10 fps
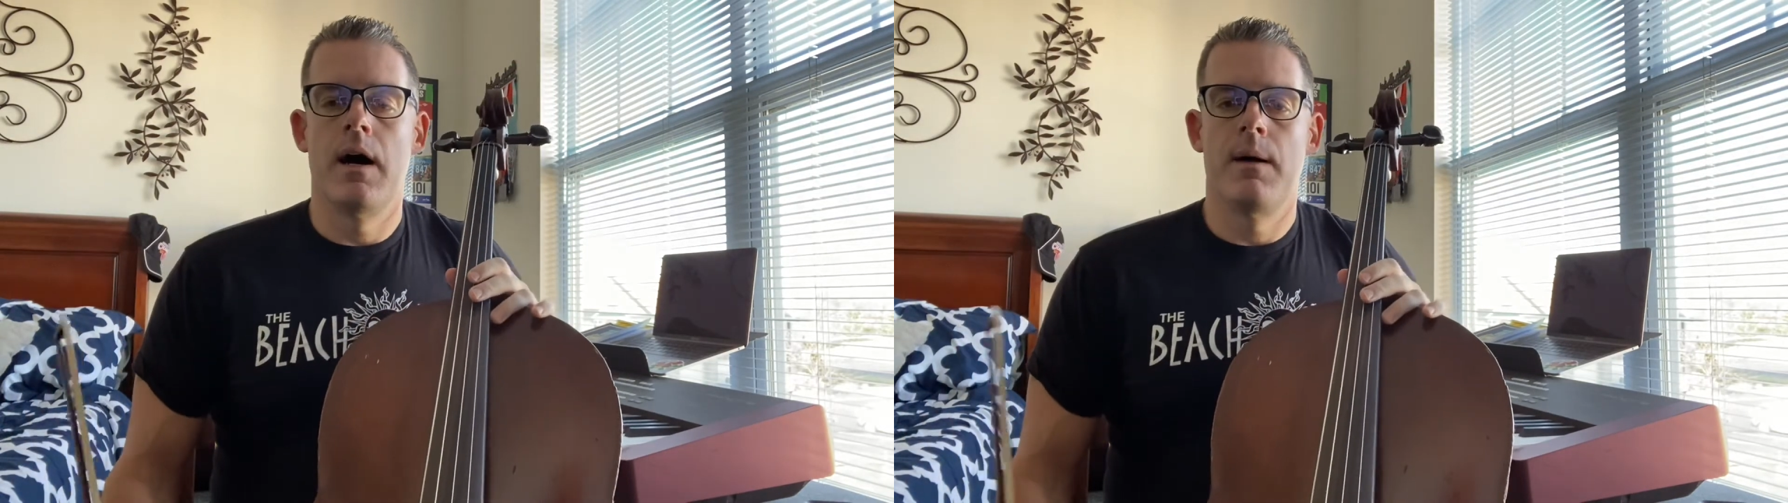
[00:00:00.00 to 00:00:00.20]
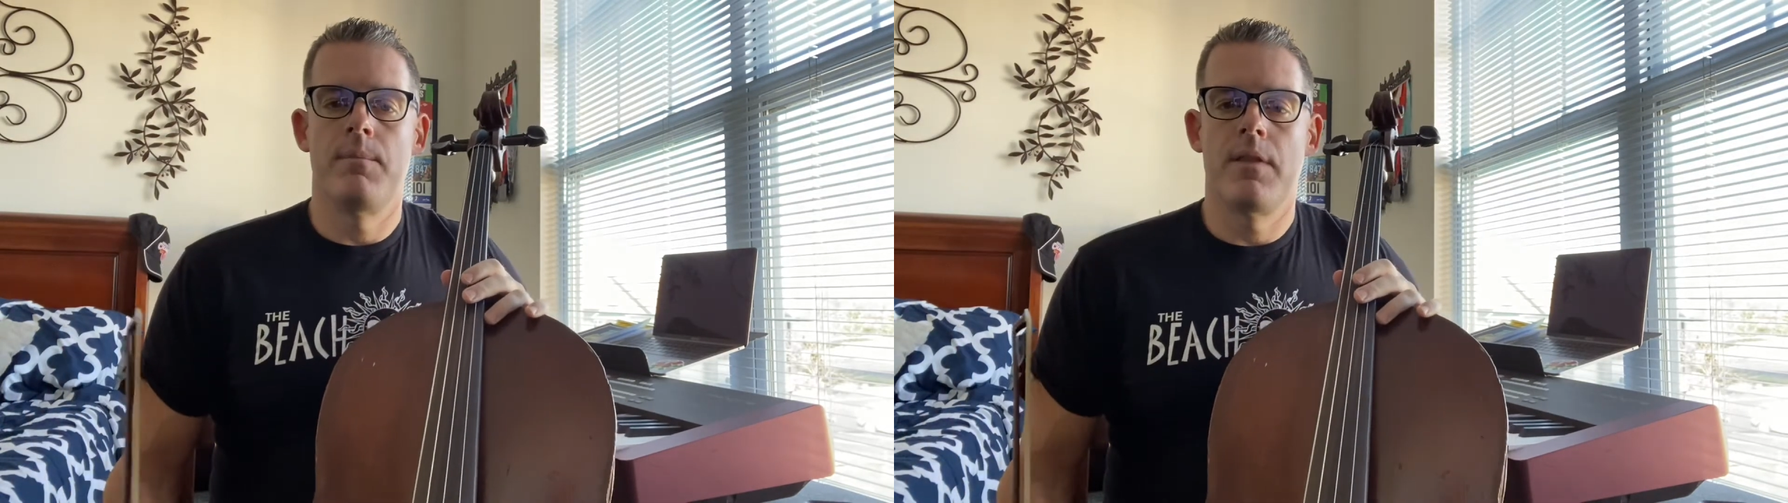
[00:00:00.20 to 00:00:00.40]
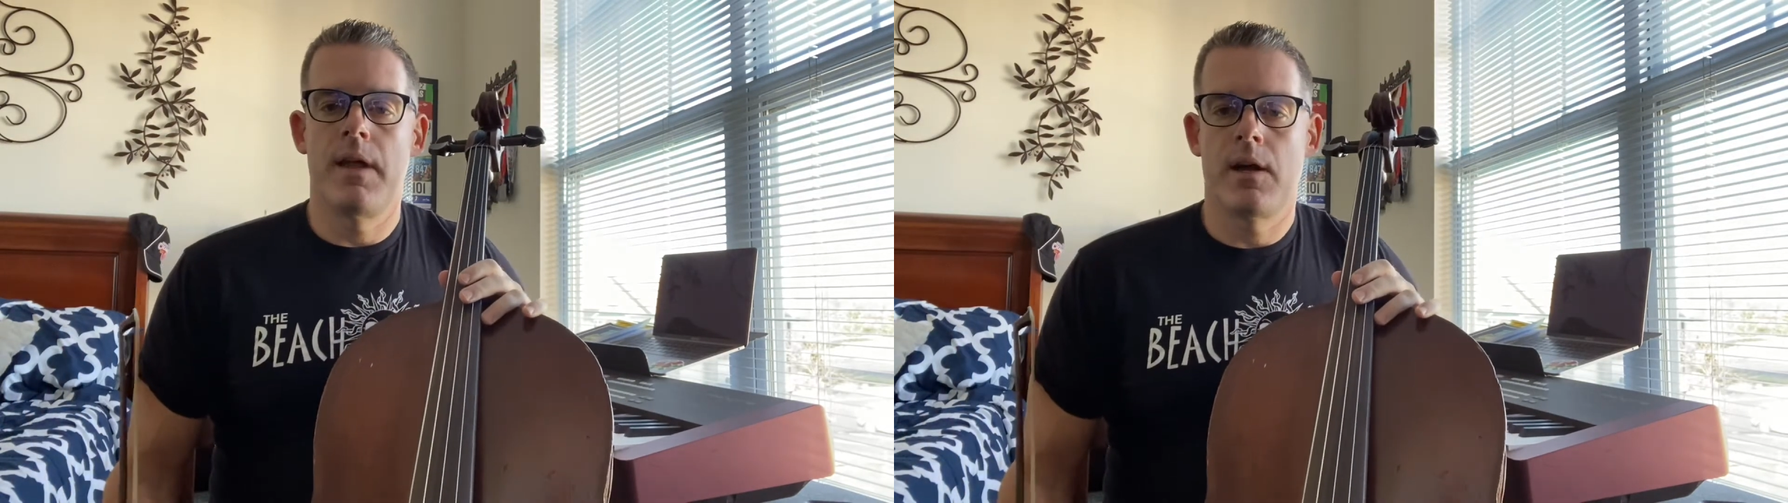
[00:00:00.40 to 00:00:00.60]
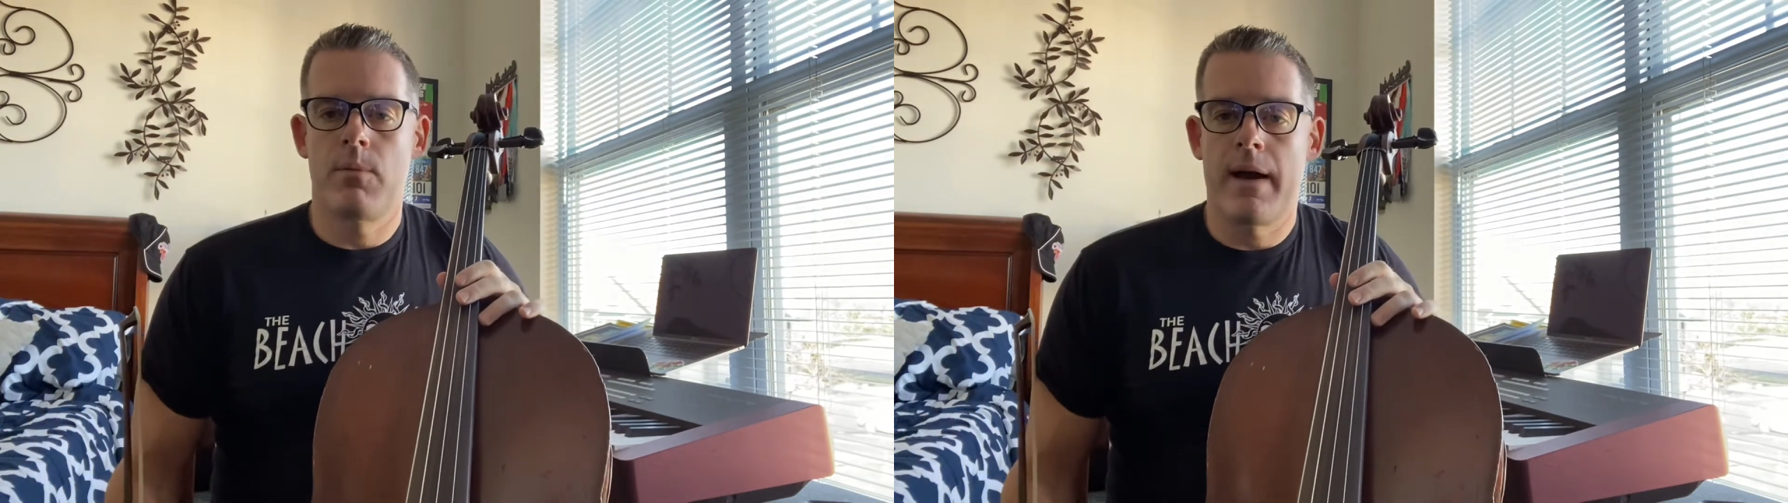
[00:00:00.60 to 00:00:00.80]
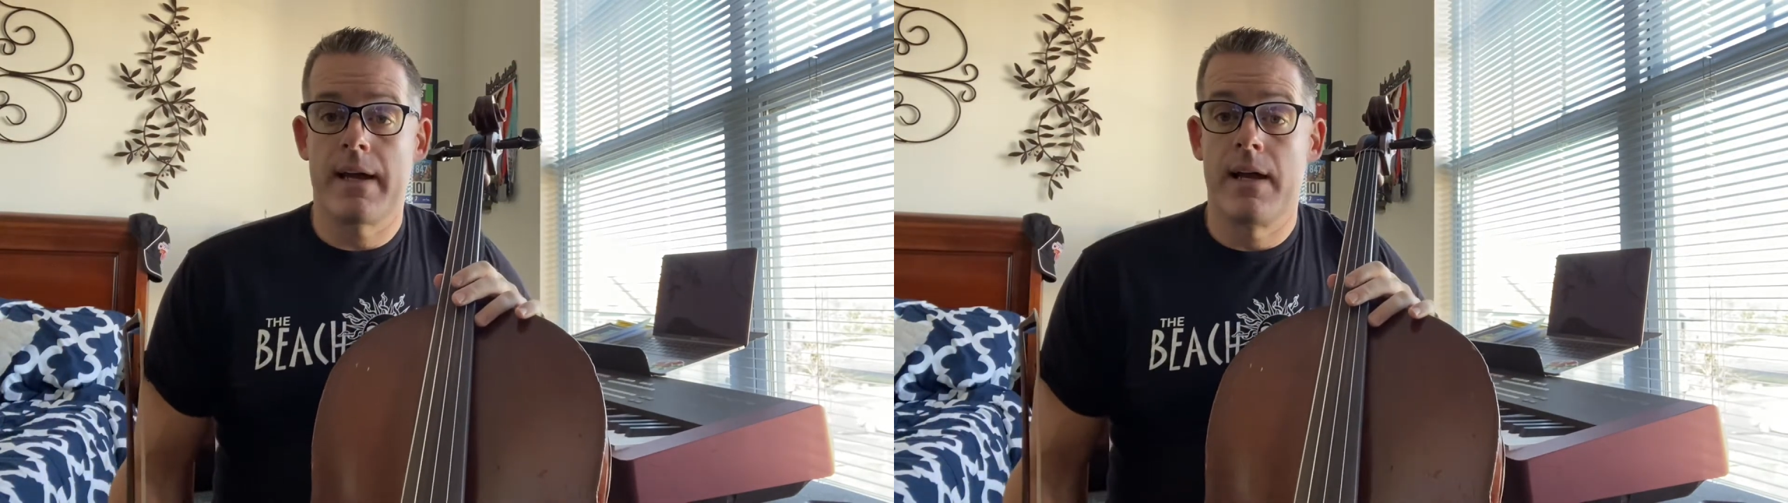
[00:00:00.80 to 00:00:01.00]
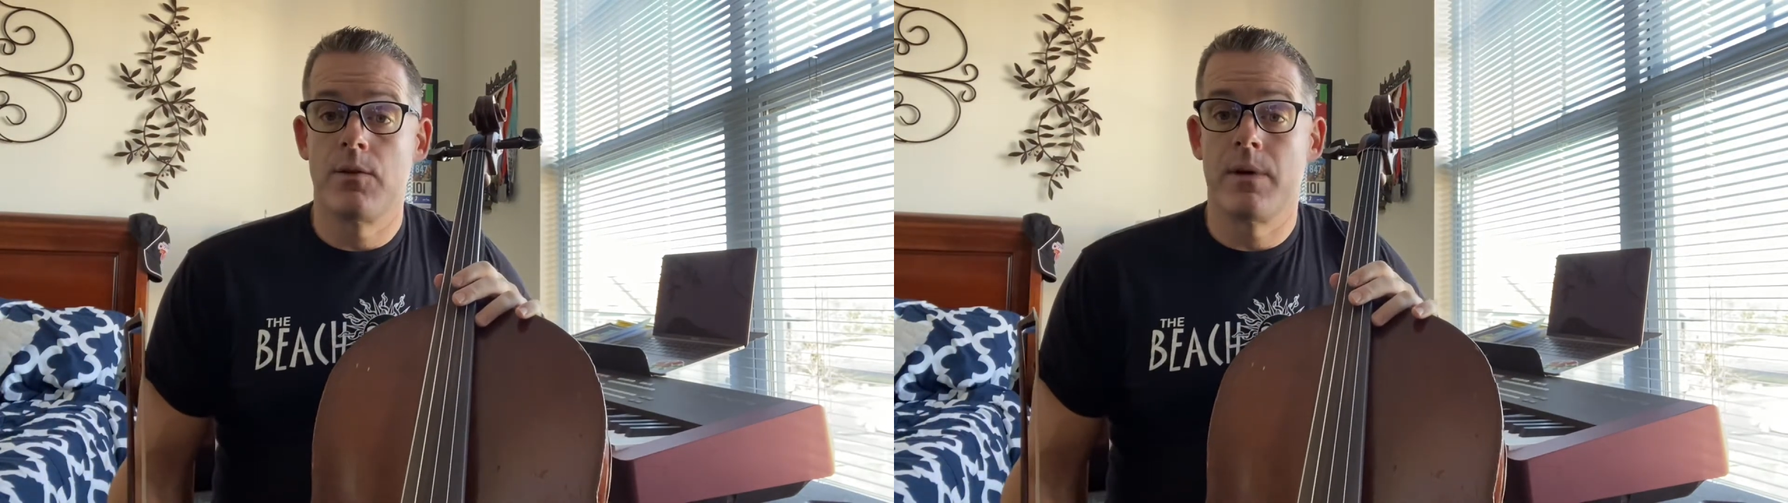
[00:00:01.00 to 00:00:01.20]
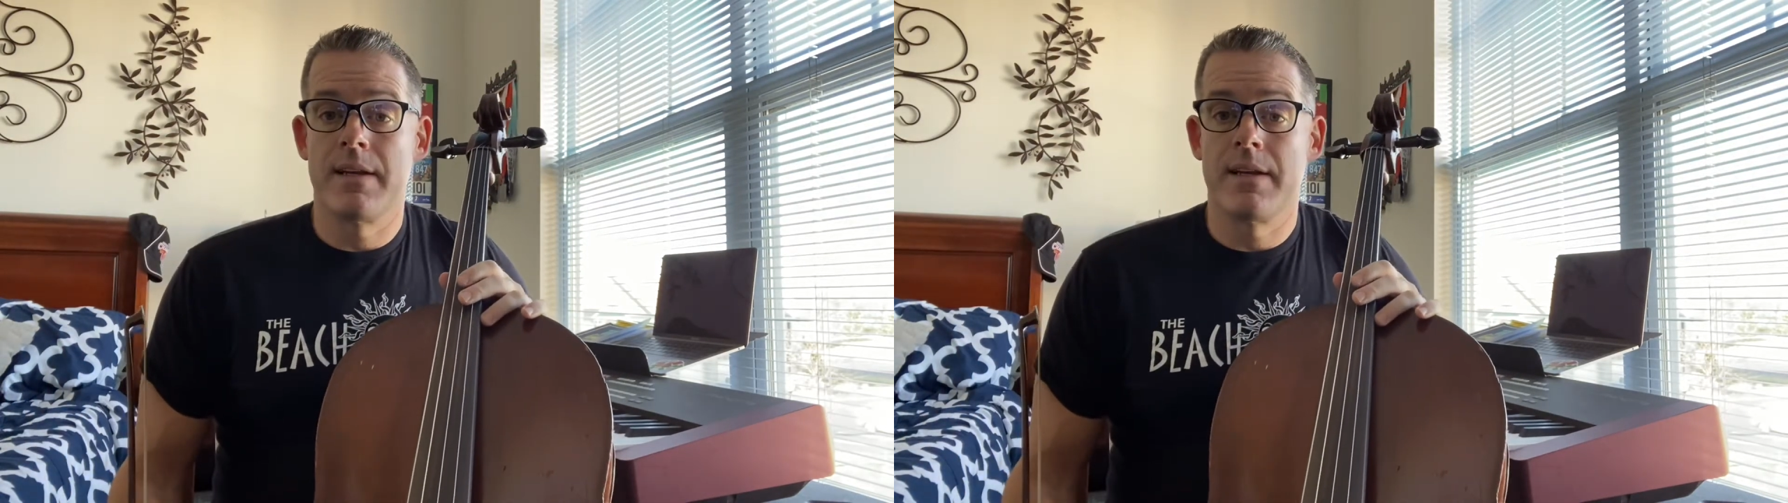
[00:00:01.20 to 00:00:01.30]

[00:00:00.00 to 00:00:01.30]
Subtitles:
Then I go back and I do it